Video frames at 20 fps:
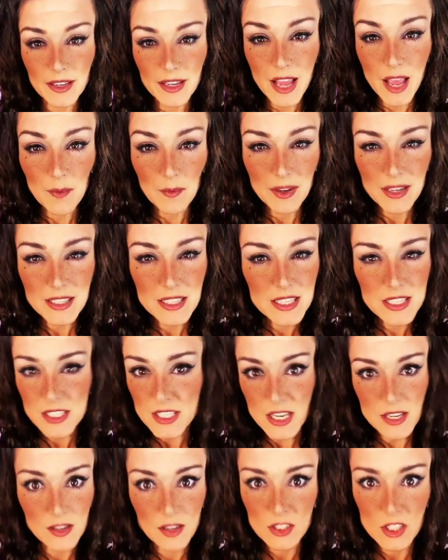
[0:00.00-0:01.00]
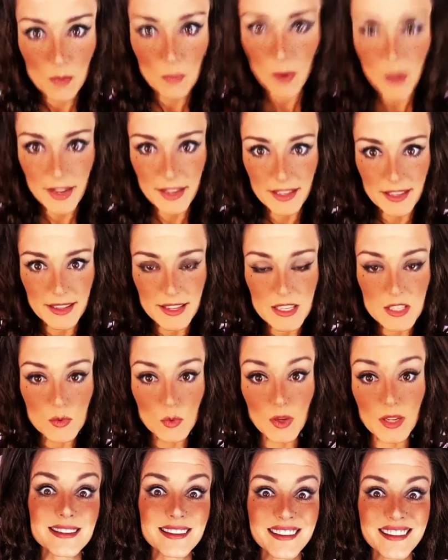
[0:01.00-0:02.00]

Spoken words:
I'm going to just jump right into this one.